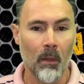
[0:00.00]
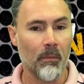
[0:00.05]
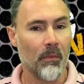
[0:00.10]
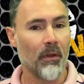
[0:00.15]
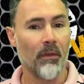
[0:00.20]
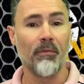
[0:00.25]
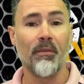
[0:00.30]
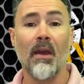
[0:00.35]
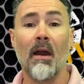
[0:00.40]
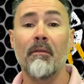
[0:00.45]

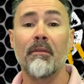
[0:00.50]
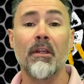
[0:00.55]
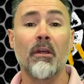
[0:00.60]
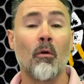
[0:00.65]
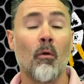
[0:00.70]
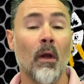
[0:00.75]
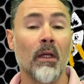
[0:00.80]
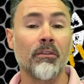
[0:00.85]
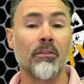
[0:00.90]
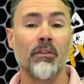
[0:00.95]
If you have any
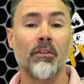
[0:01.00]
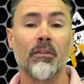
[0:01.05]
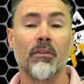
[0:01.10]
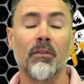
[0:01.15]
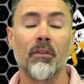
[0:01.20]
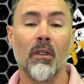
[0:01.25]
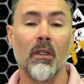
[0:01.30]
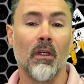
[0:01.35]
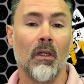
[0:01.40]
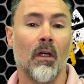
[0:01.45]

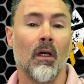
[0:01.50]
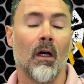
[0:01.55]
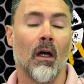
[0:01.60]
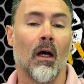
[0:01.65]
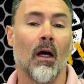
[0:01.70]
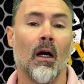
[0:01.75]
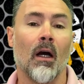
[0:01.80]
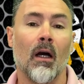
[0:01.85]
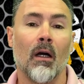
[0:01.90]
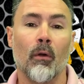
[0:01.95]
questions
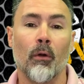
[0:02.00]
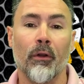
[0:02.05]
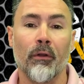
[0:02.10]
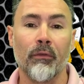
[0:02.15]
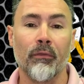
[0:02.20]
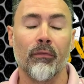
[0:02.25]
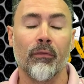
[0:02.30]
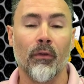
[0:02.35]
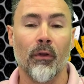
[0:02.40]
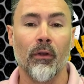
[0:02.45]
or
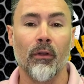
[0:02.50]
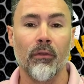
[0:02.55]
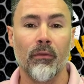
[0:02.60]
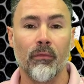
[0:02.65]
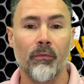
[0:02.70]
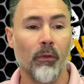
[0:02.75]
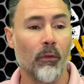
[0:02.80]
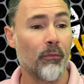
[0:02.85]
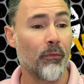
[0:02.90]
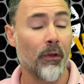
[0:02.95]
concerns,
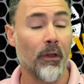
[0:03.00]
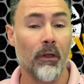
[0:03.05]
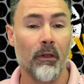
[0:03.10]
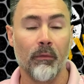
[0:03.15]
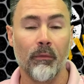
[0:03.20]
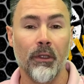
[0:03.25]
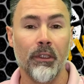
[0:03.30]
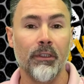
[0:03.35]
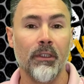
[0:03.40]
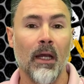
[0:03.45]
feel free to
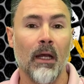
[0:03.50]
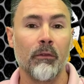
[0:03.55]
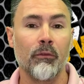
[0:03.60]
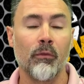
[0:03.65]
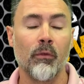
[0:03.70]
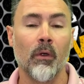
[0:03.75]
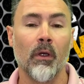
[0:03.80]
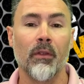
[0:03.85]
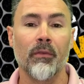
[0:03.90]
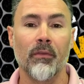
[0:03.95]
reach out
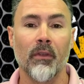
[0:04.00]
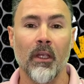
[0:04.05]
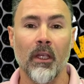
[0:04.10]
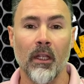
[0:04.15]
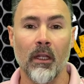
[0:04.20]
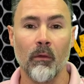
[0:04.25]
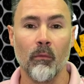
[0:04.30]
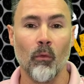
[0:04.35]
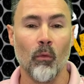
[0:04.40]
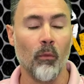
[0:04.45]
to us
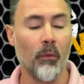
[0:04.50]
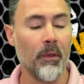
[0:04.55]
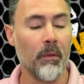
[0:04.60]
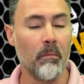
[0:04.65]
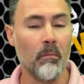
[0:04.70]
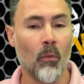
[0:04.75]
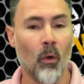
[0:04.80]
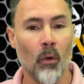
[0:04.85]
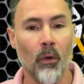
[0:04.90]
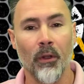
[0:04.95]
and we'll be
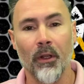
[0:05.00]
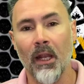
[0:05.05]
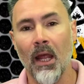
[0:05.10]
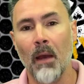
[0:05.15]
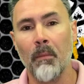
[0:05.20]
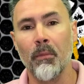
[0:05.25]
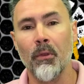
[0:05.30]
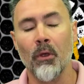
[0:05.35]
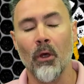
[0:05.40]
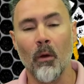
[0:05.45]
more than
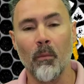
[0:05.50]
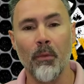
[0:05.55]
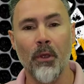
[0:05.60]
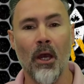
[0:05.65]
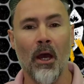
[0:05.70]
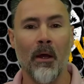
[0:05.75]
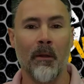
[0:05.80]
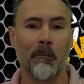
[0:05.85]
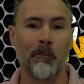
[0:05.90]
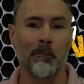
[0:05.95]
happy to help you
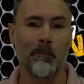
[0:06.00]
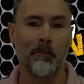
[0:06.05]
out.